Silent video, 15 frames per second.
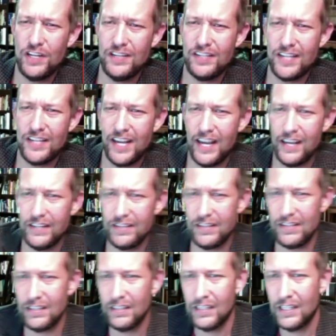
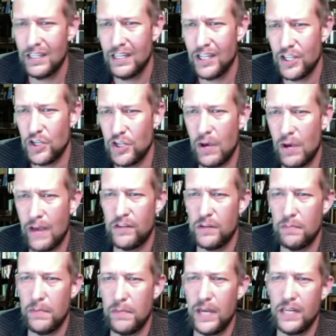says, you have
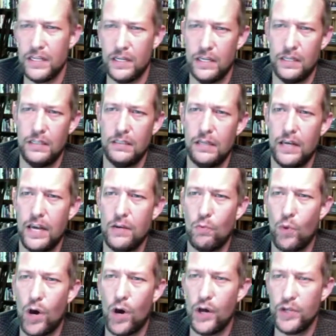dominion And
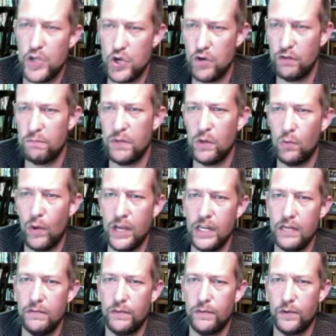while you've been
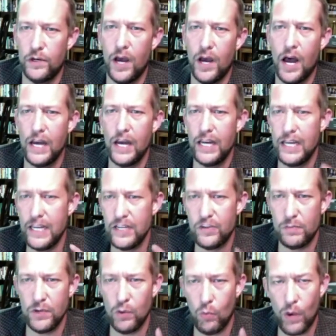waiting for God, he's
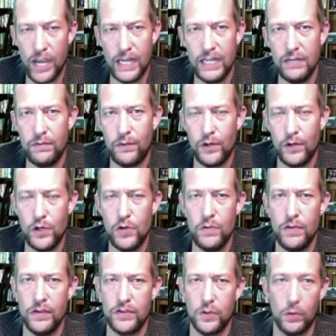been waiting for you
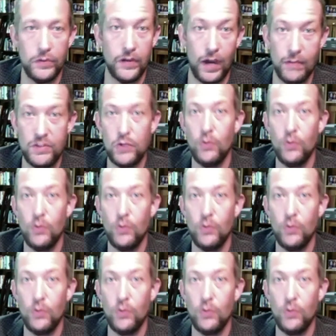this whole time. So